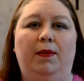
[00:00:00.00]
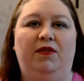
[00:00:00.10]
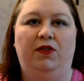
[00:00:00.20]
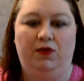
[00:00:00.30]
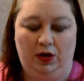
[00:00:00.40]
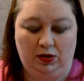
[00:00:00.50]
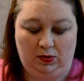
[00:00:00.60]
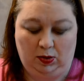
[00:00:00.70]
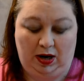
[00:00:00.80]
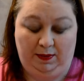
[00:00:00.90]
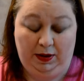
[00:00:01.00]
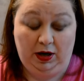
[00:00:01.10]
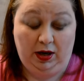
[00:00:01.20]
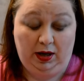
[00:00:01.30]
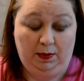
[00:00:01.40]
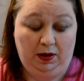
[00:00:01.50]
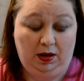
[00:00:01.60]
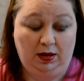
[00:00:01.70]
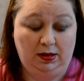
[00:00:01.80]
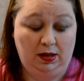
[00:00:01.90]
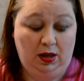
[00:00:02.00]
if you don't subscribe, period, because